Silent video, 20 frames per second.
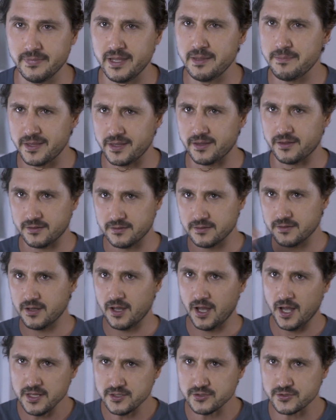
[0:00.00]
maybe
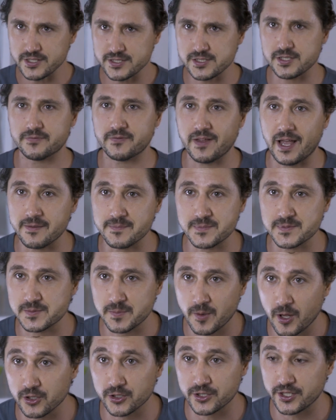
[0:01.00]
hundreds of times
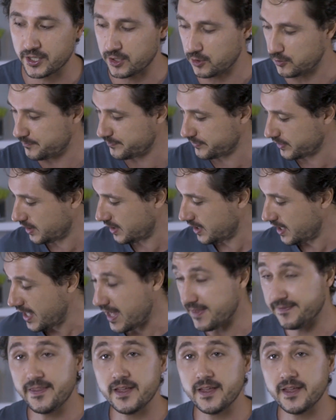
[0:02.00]
smaller than you. And